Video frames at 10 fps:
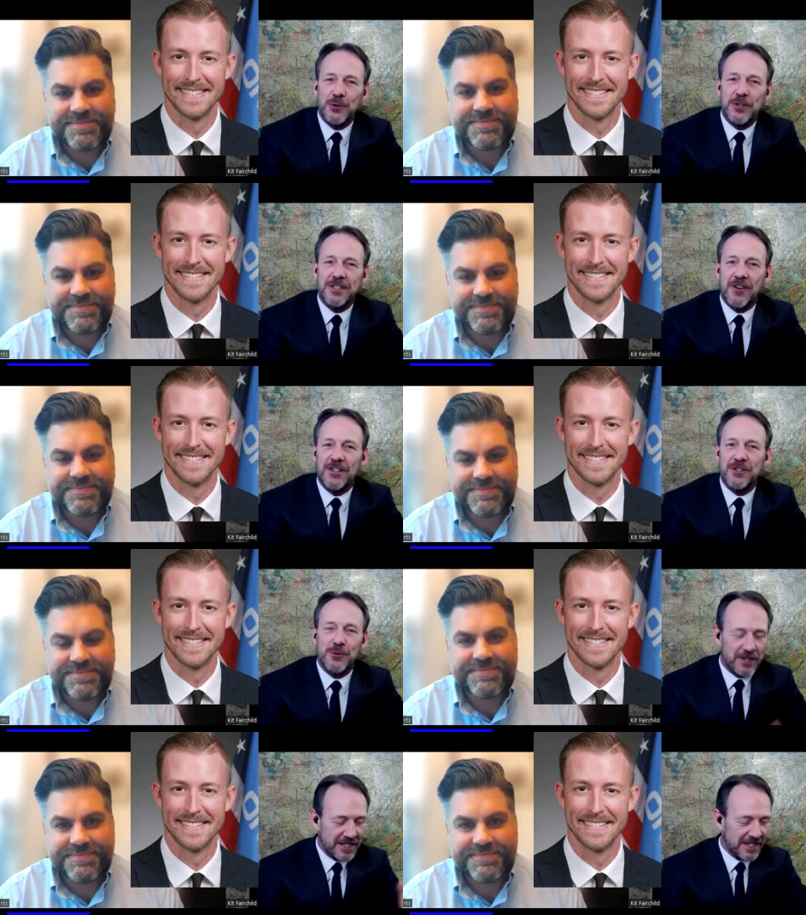Speaker 1: who is
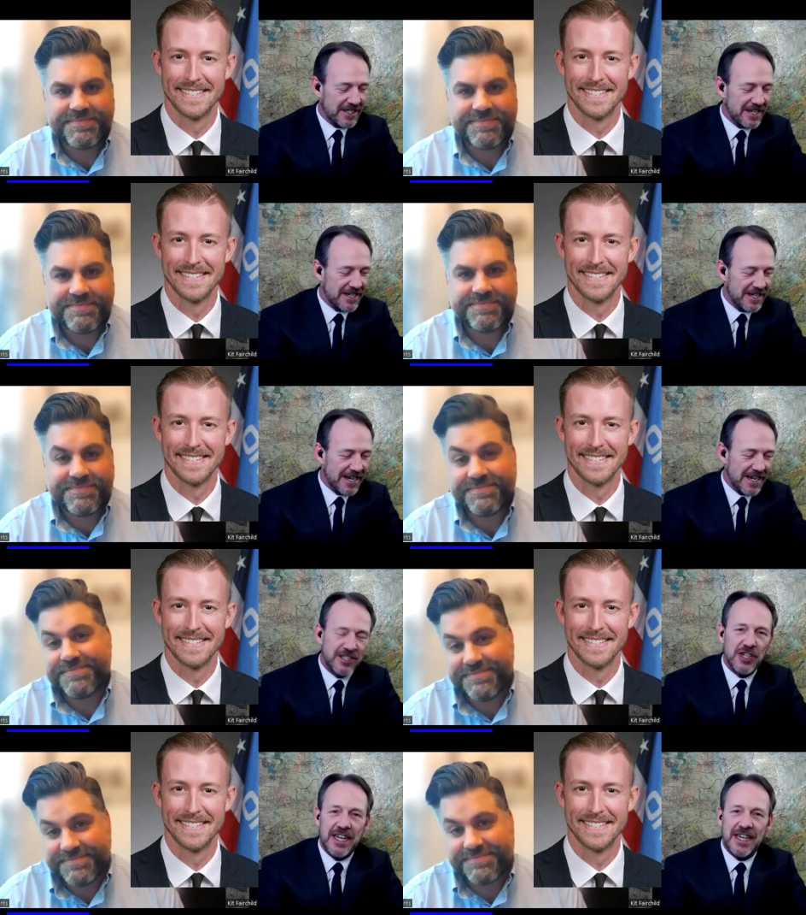also the
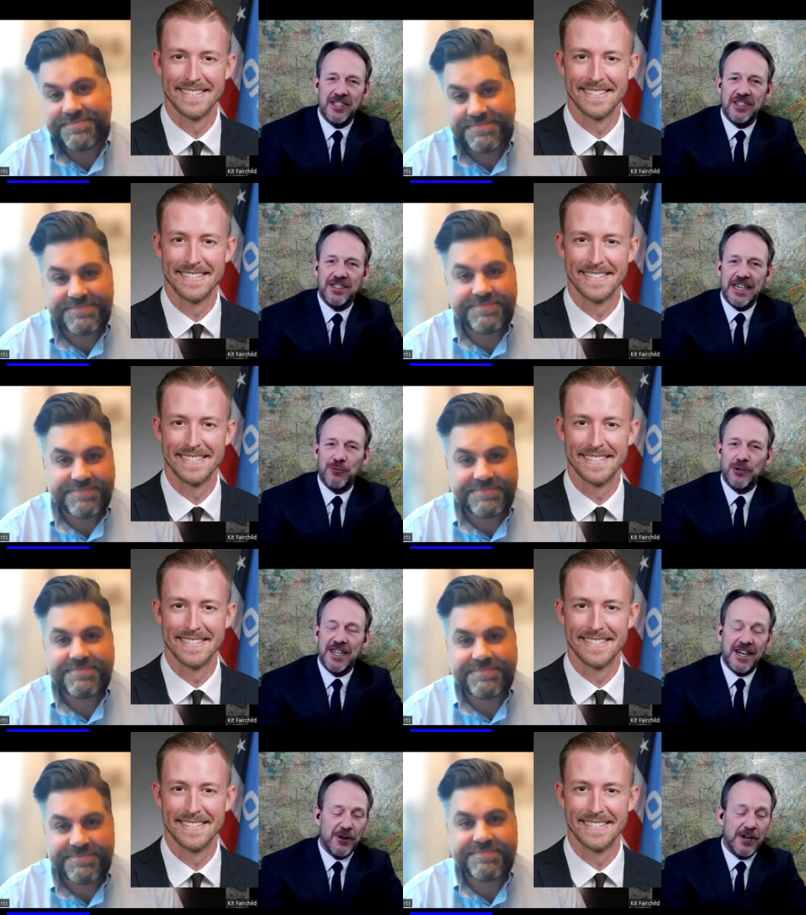education
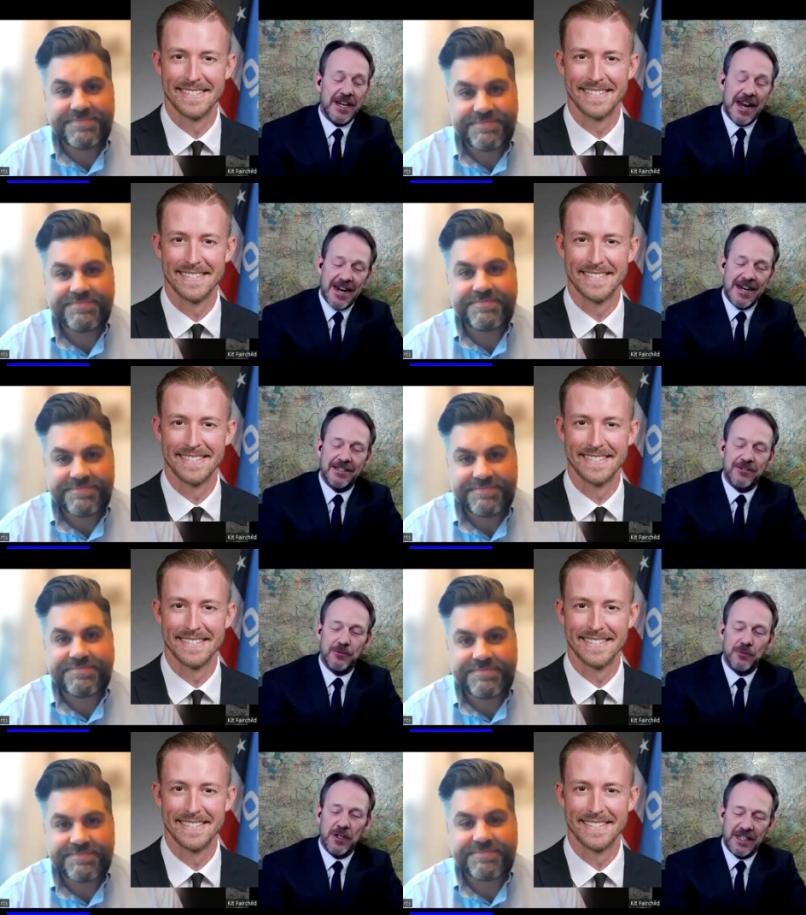secretary
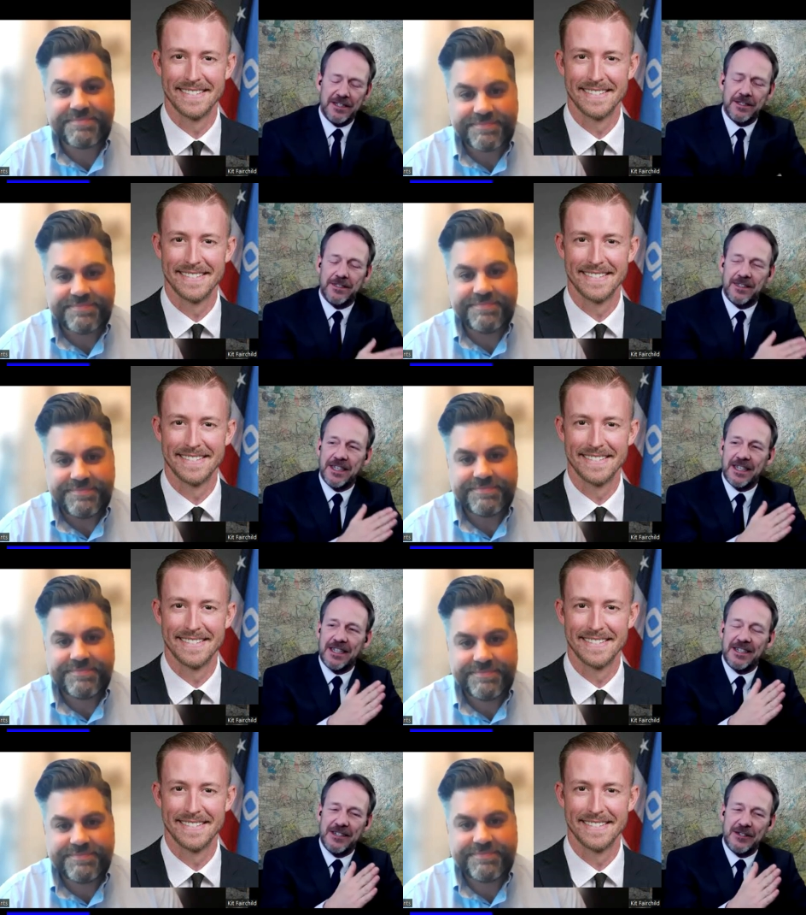and is
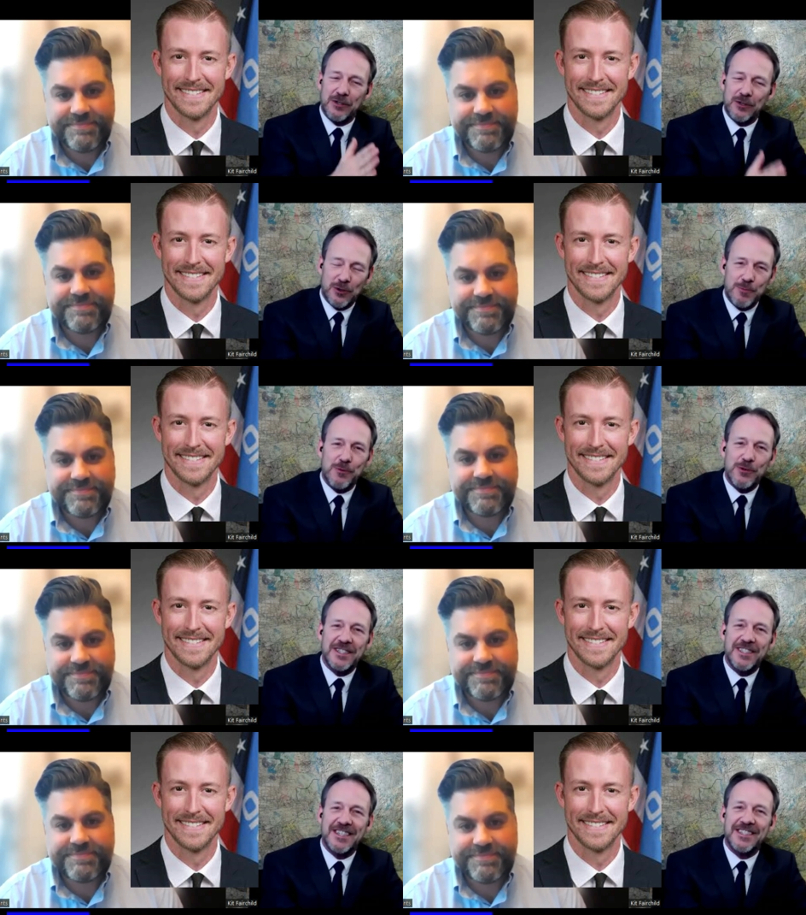the
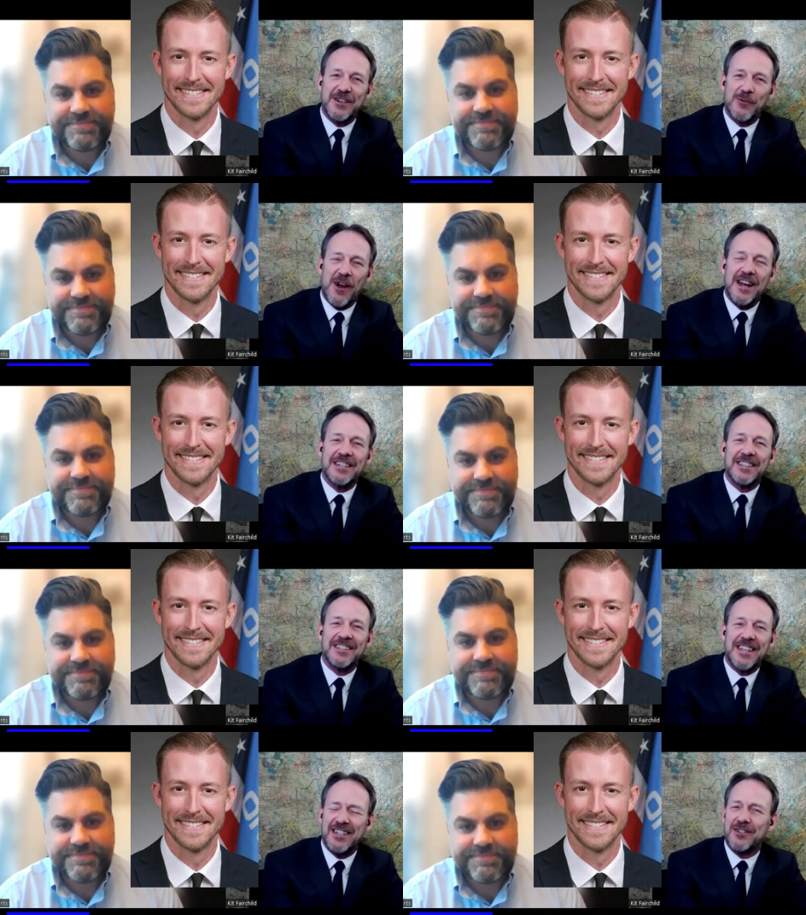superintendent, right?
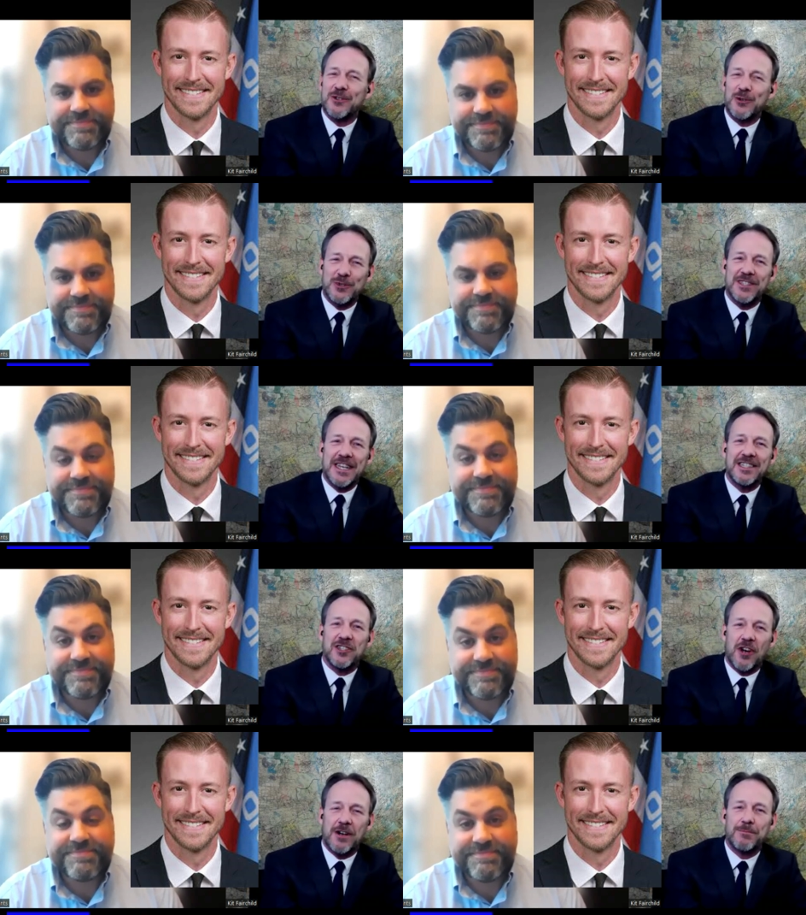Is that two state
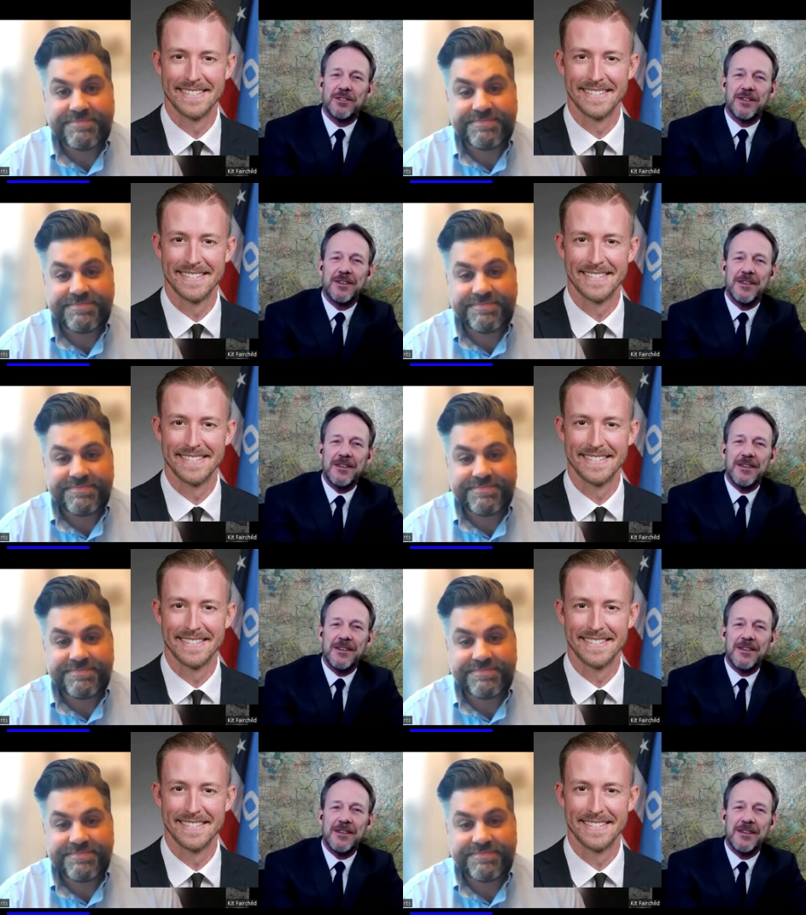jobs?